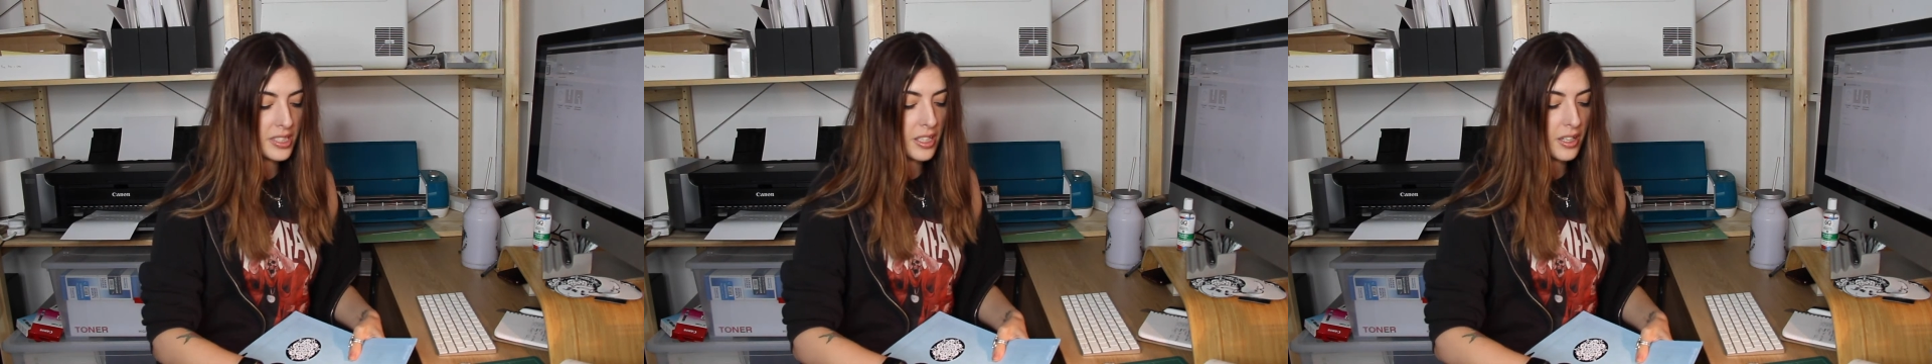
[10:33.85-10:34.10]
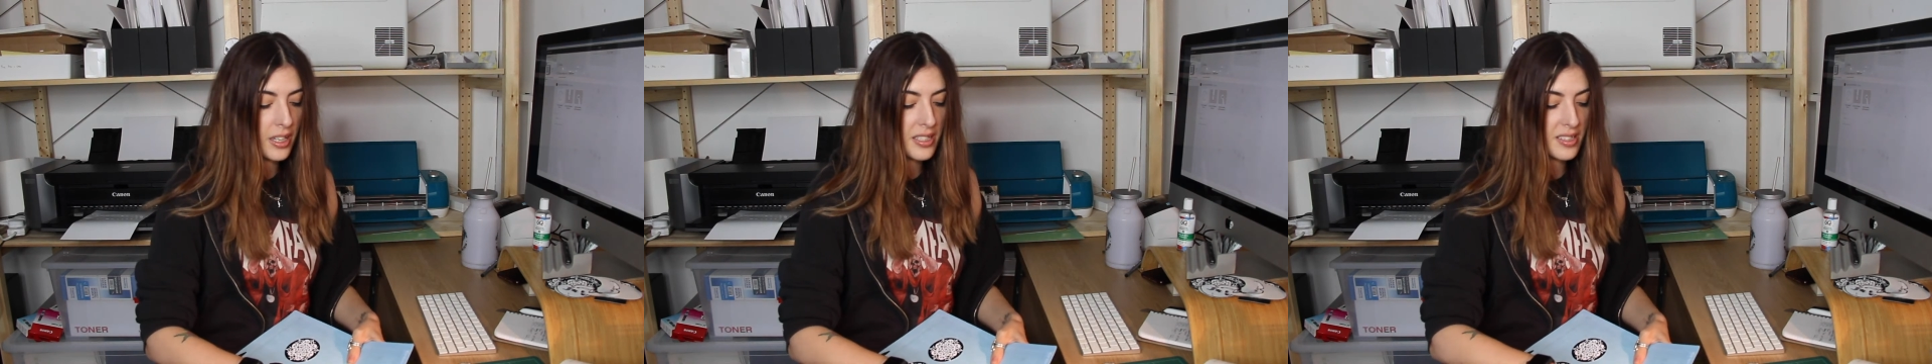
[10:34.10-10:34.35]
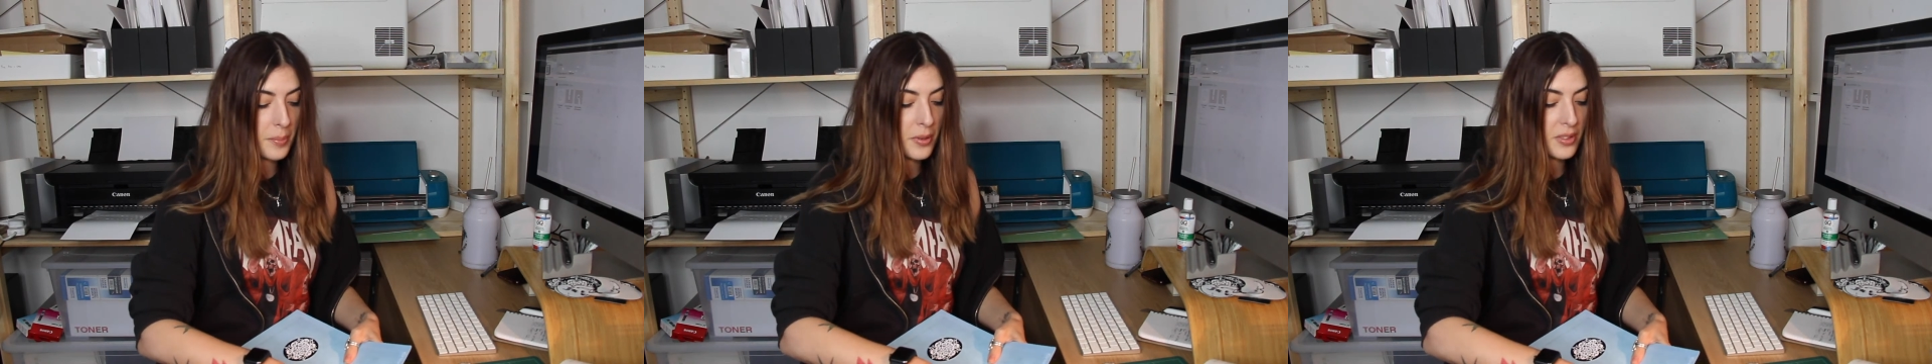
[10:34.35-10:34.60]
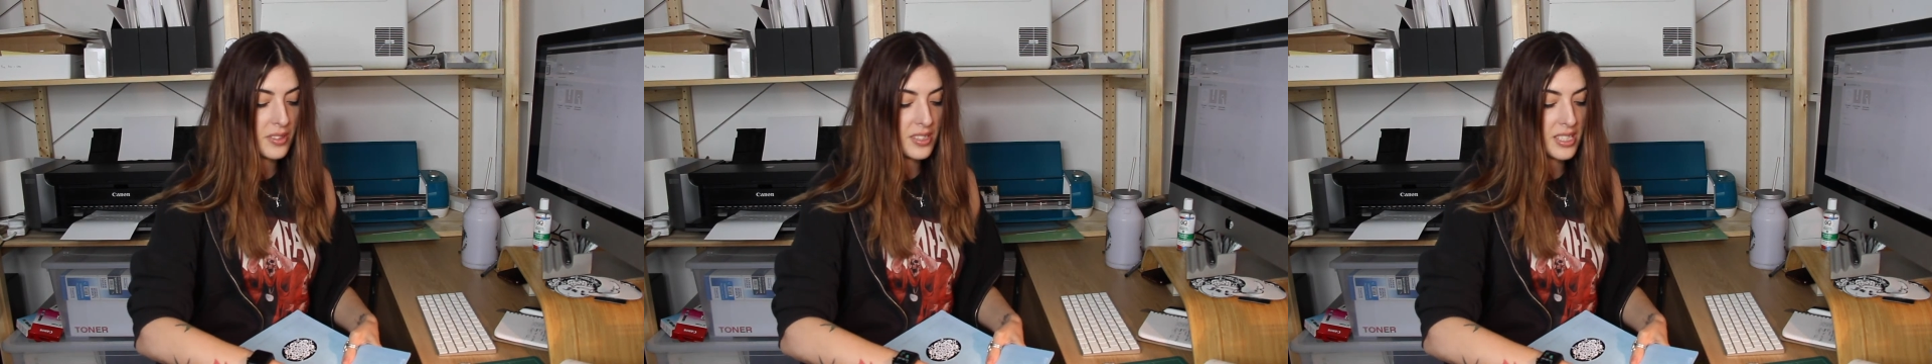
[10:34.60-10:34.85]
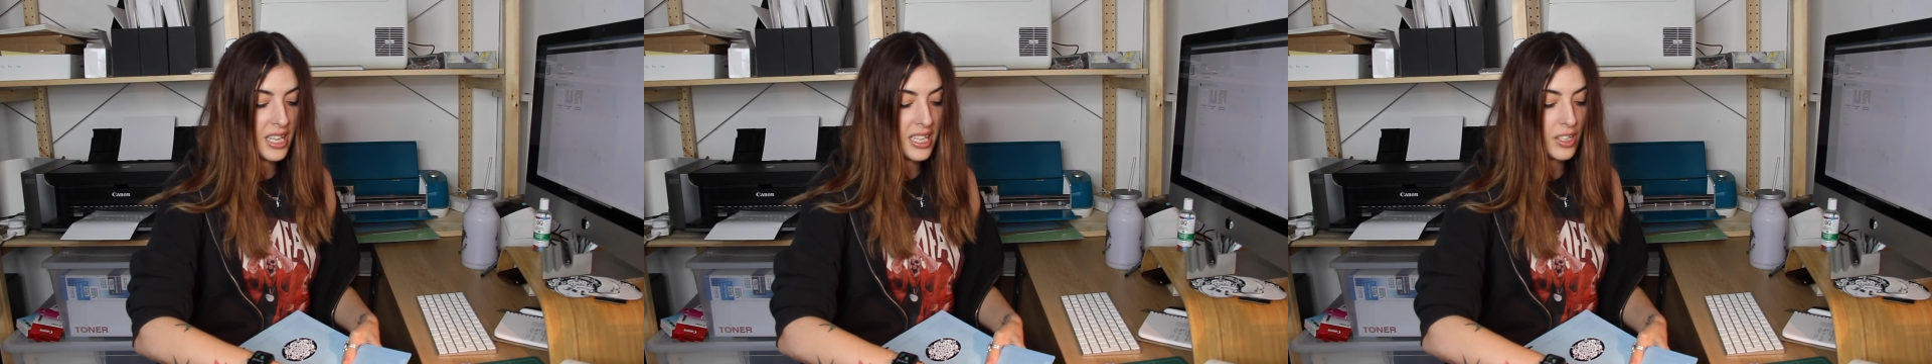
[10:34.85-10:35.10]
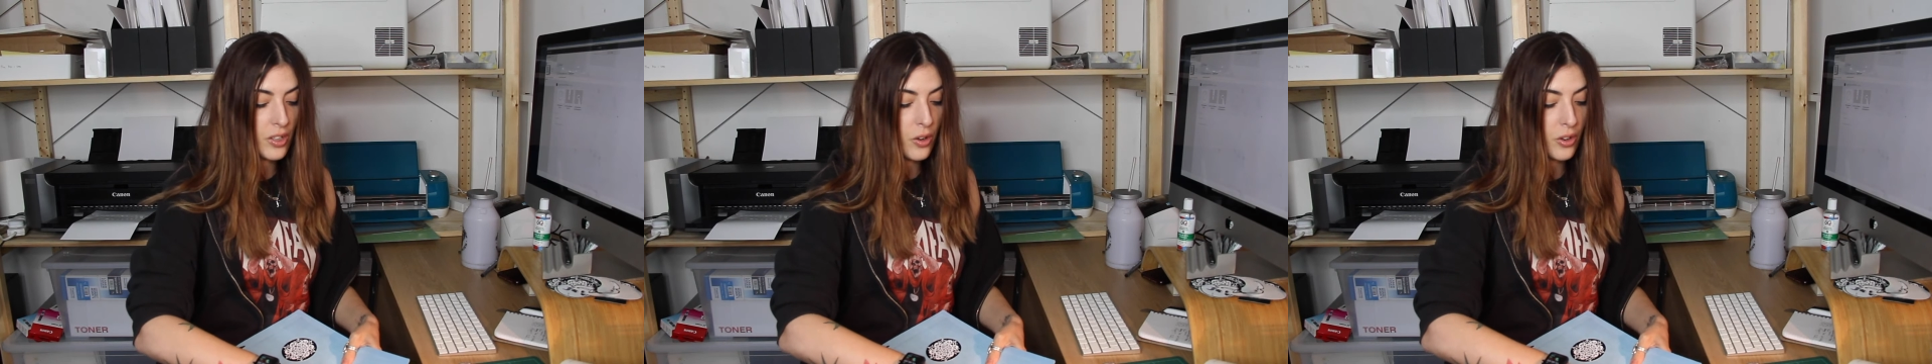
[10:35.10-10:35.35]
here is I put the
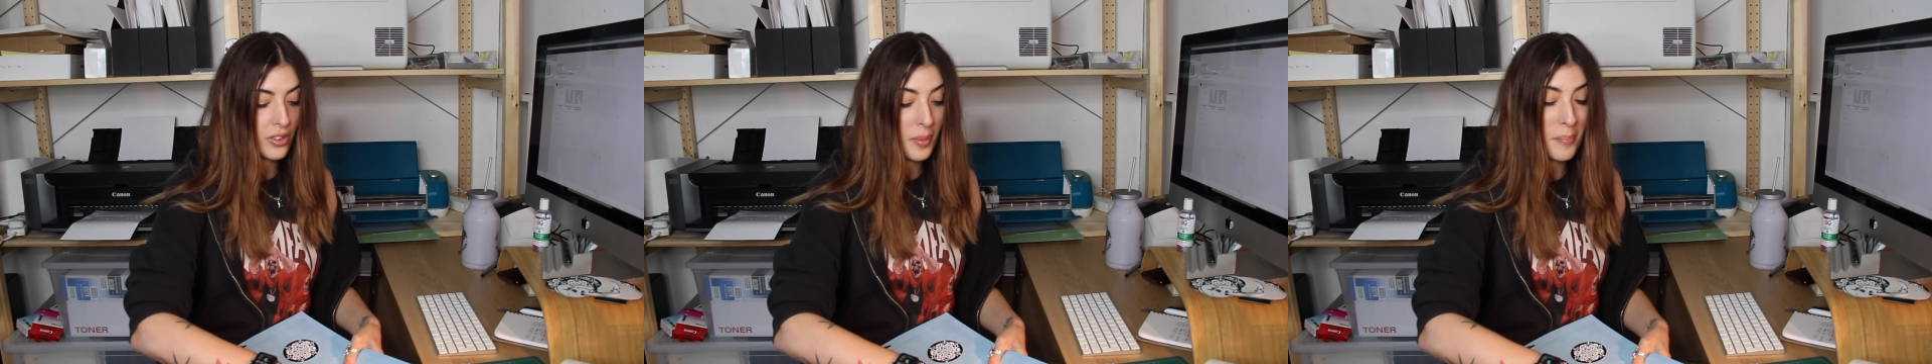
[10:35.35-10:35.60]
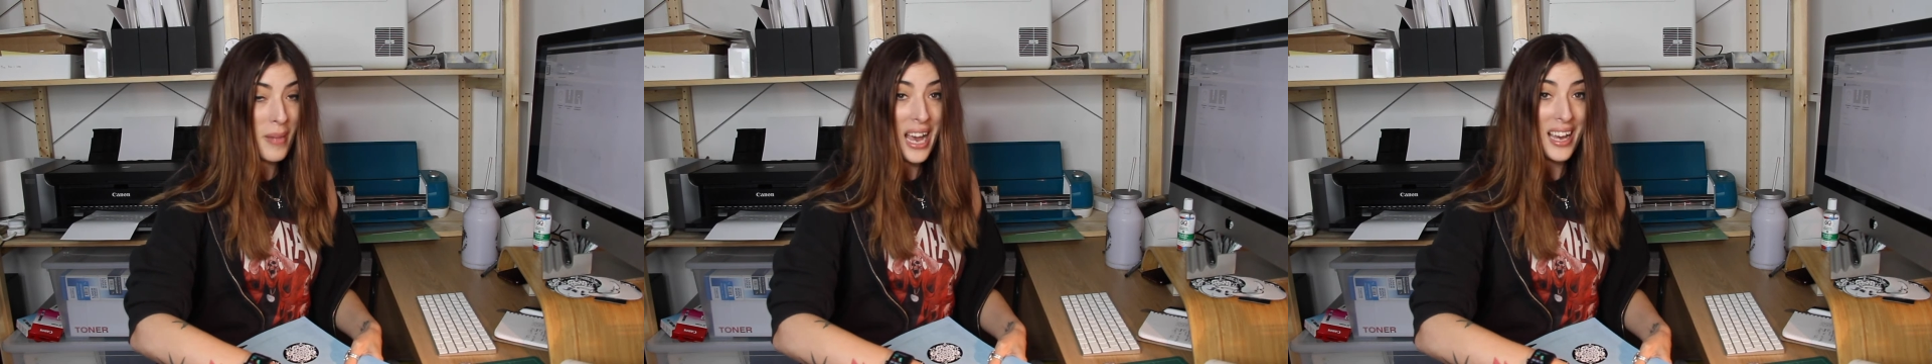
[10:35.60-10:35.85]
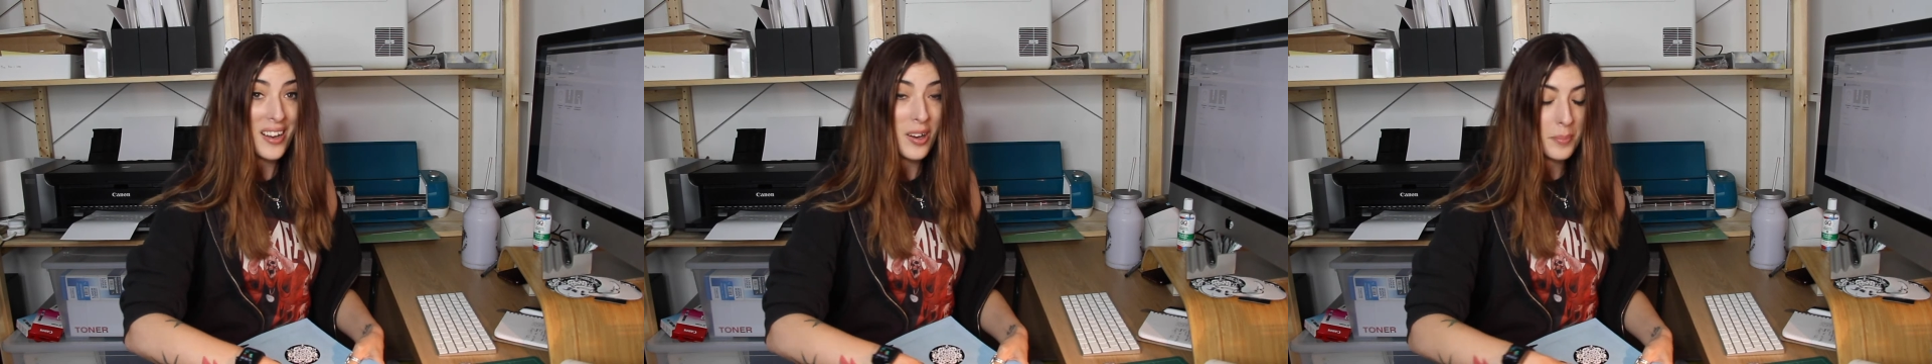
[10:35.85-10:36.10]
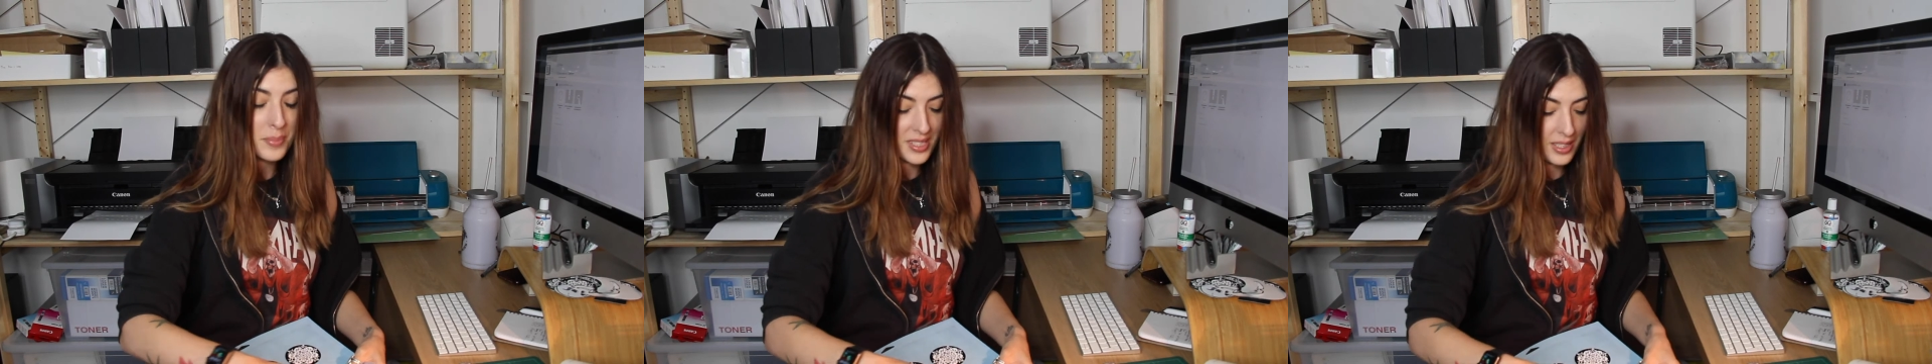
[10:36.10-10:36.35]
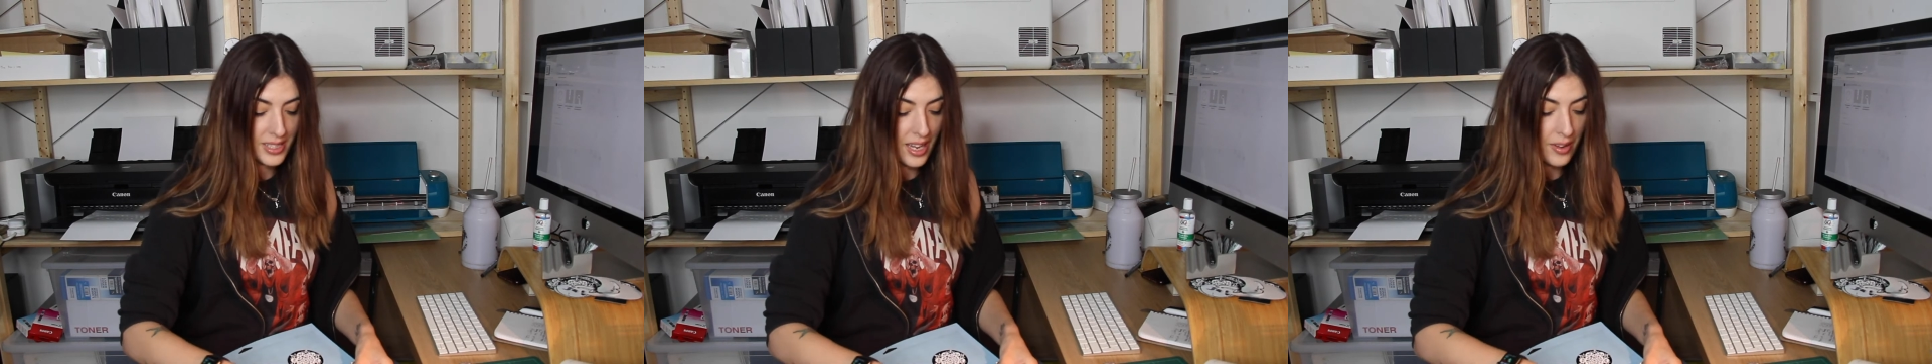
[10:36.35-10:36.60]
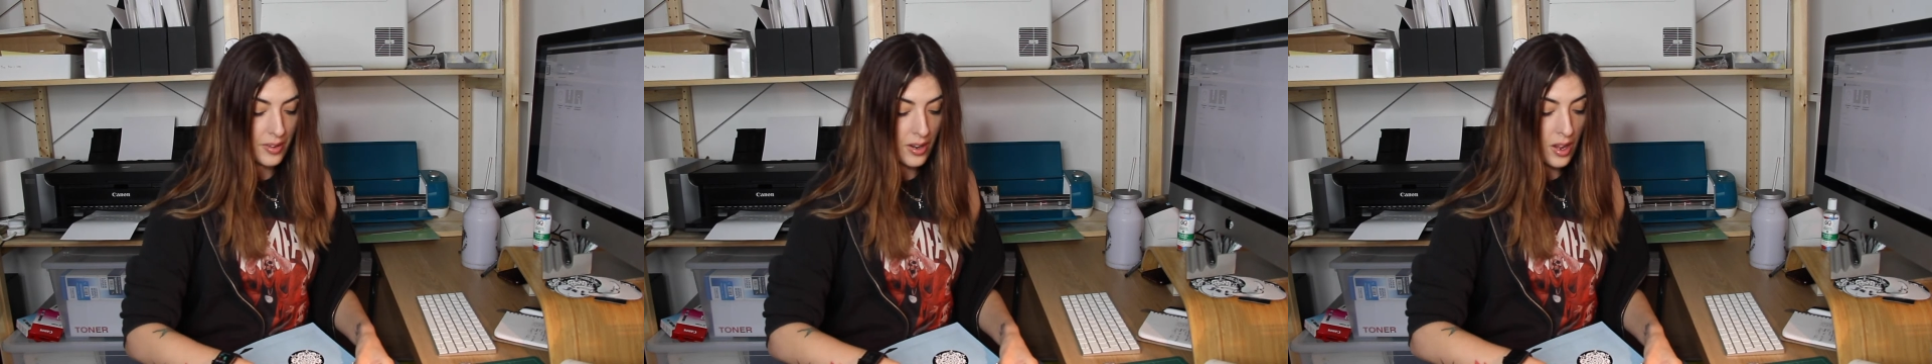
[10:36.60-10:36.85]
design on the mat upside
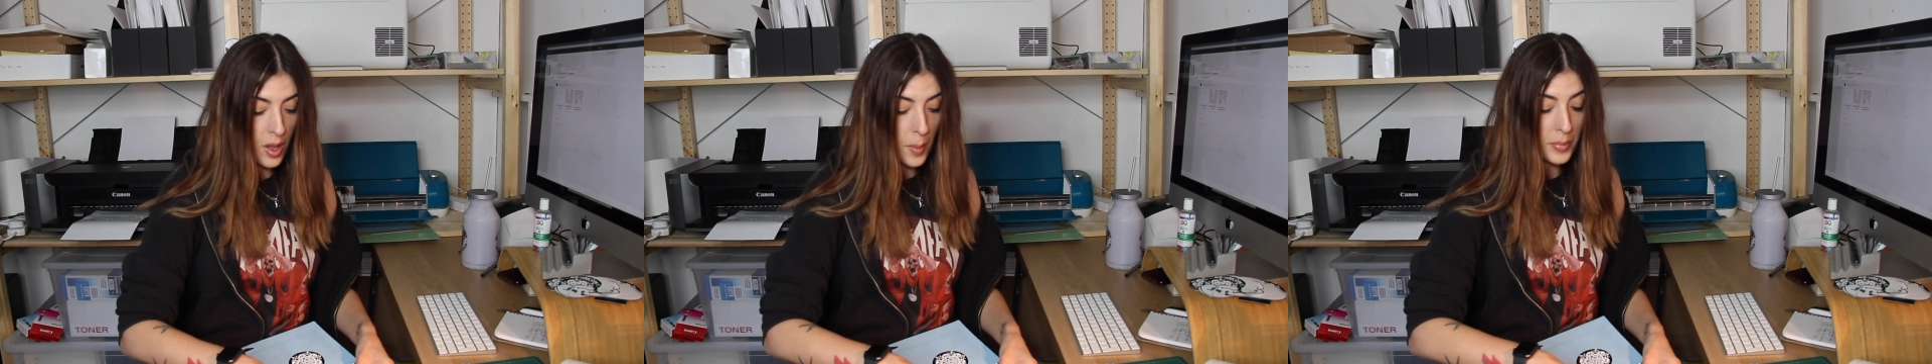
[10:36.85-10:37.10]
down.